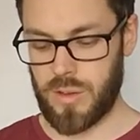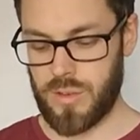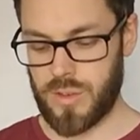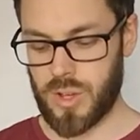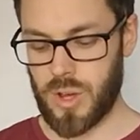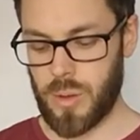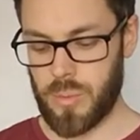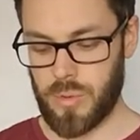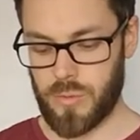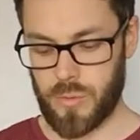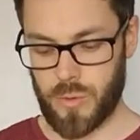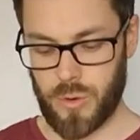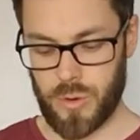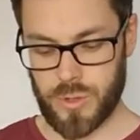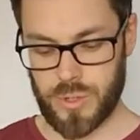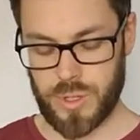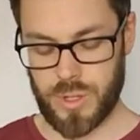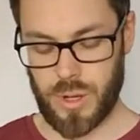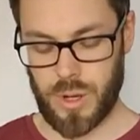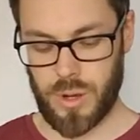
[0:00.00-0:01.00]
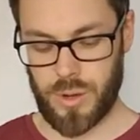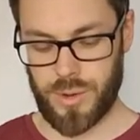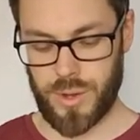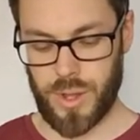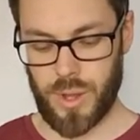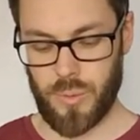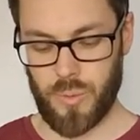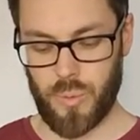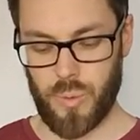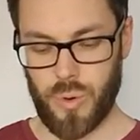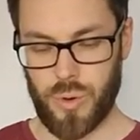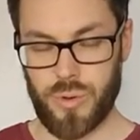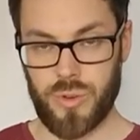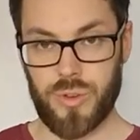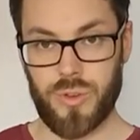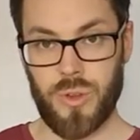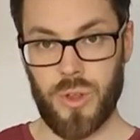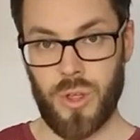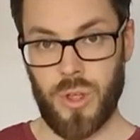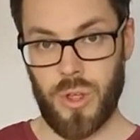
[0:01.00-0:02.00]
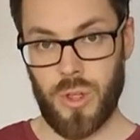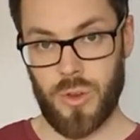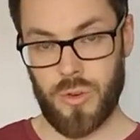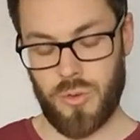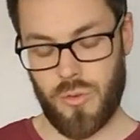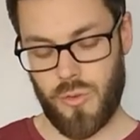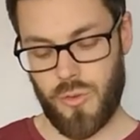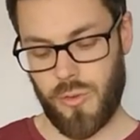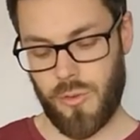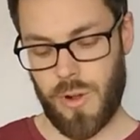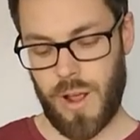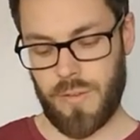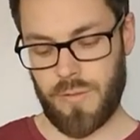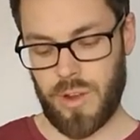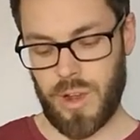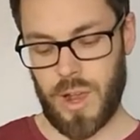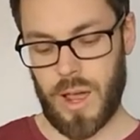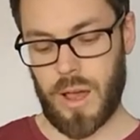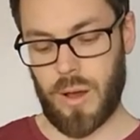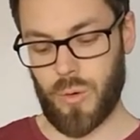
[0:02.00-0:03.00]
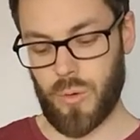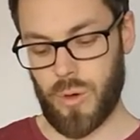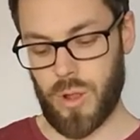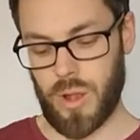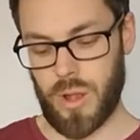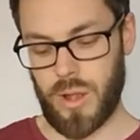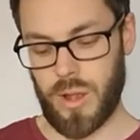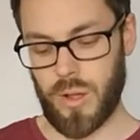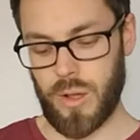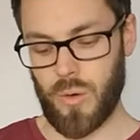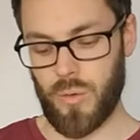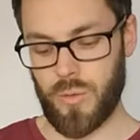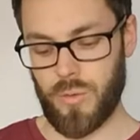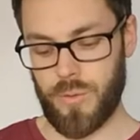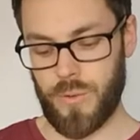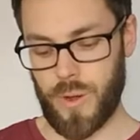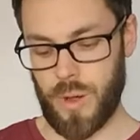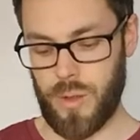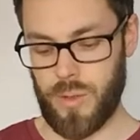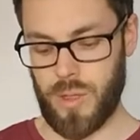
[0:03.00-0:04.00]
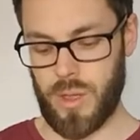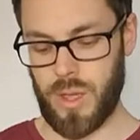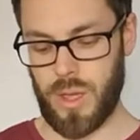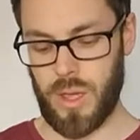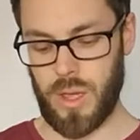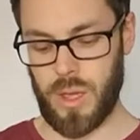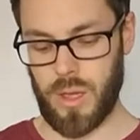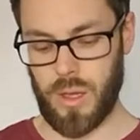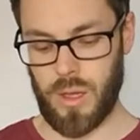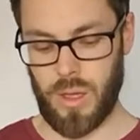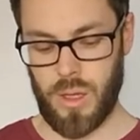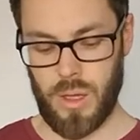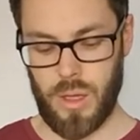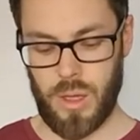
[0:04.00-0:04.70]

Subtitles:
type of cross guard, it would travel out a little further here.